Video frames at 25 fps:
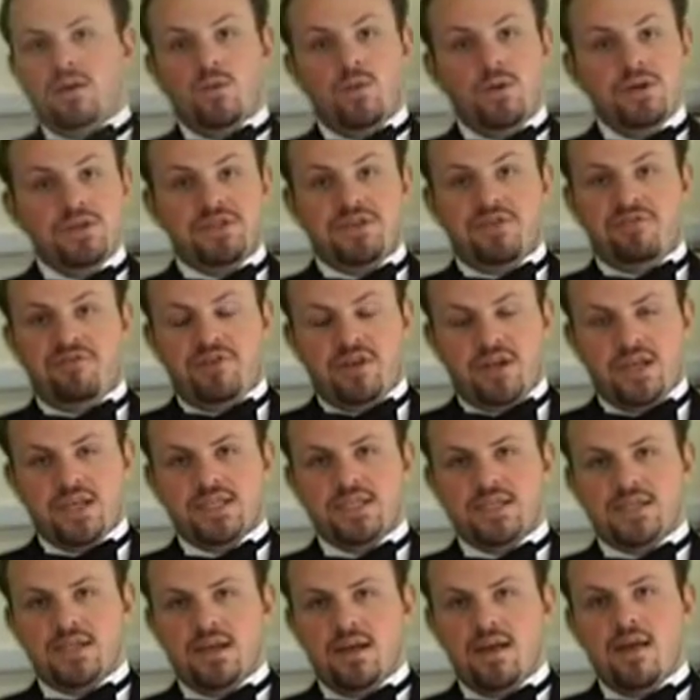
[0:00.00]
Once you've
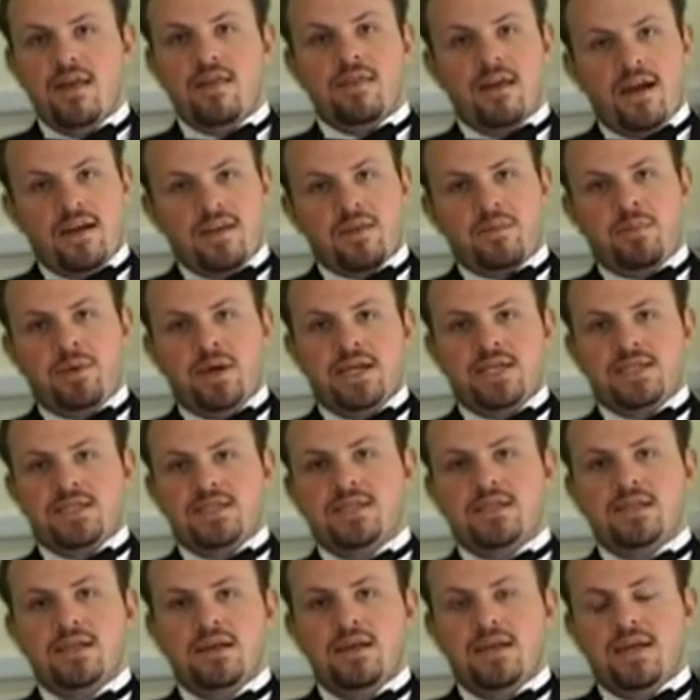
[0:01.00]
finished, thank the
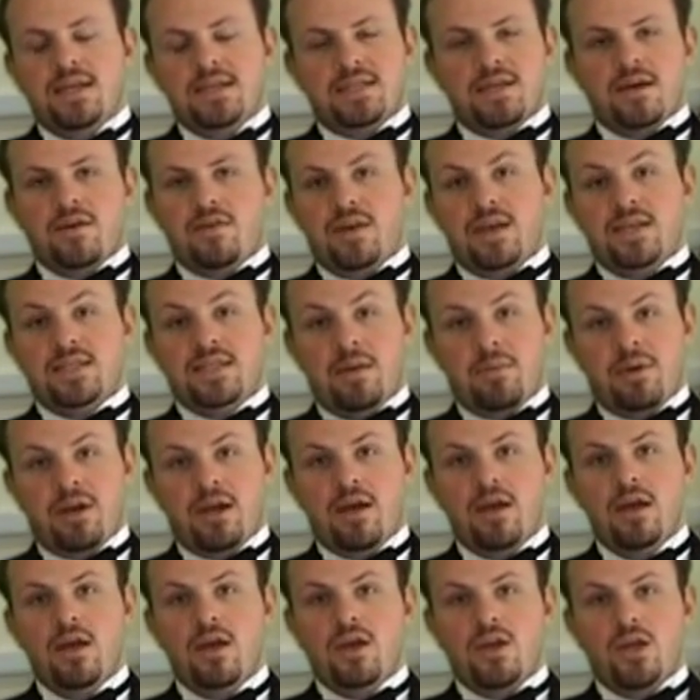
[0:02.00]
patient and tell the
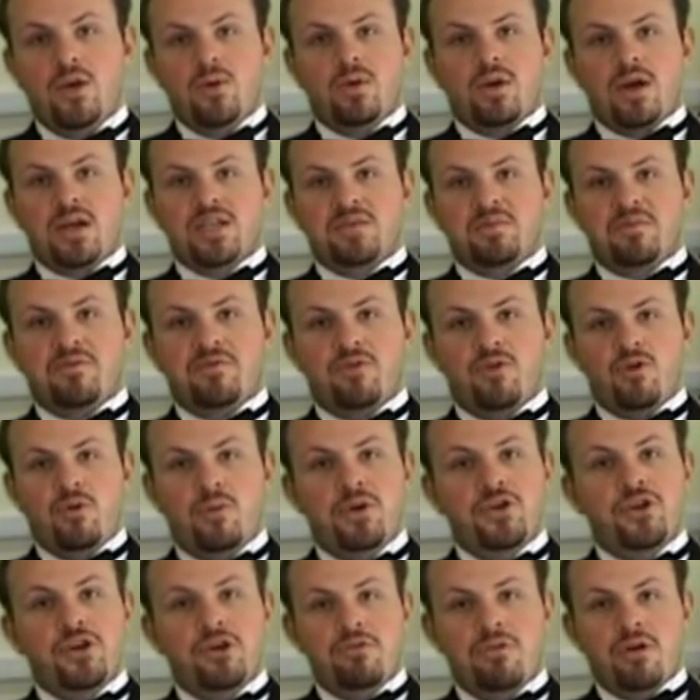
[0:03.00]
examiner you would like to perform
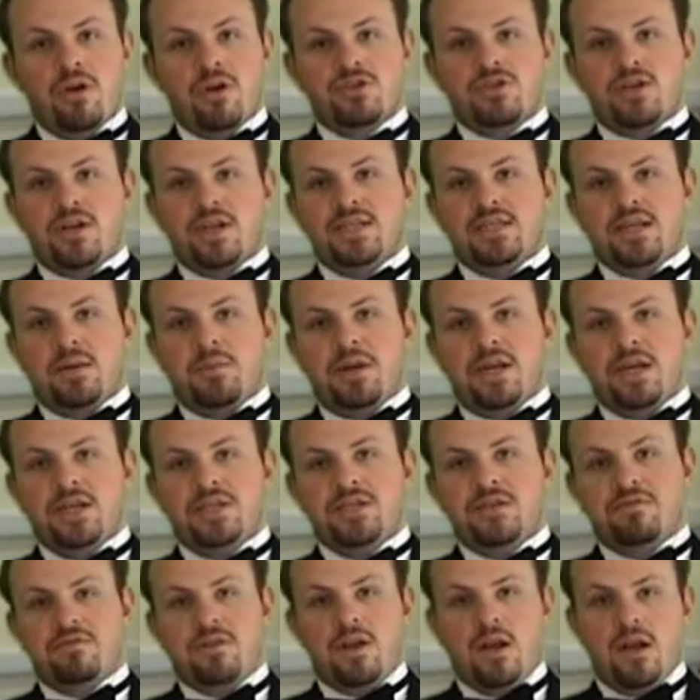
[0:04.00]
a neurological
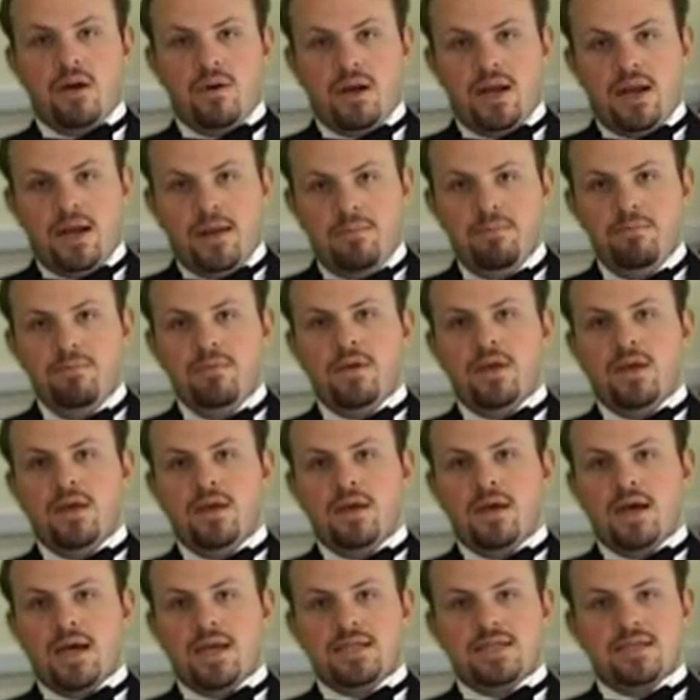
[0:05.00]
examination of the lower limb,
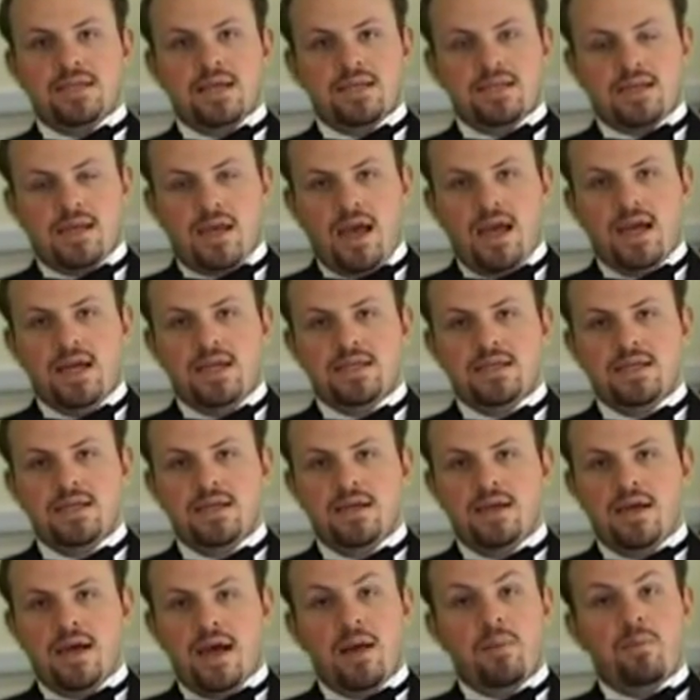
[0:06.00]
assess gait,
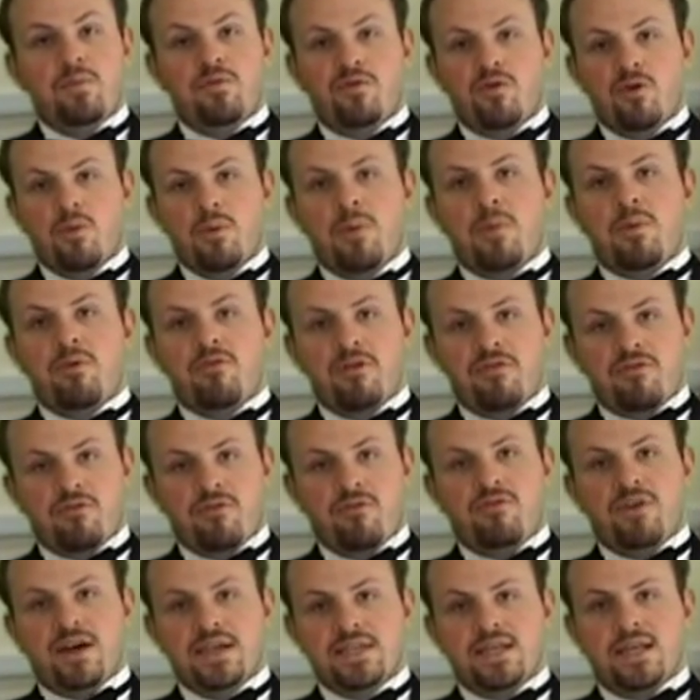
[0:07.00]
and perform a
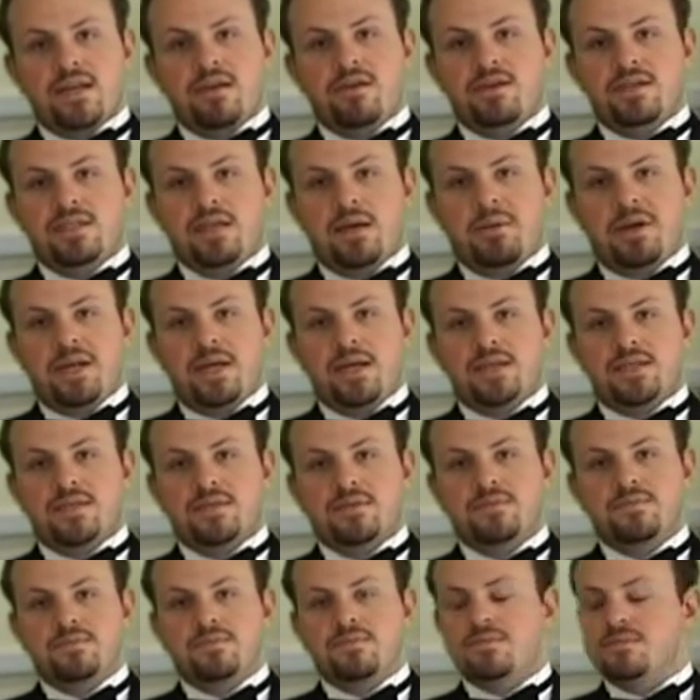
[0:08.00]
peripheral vascular examination.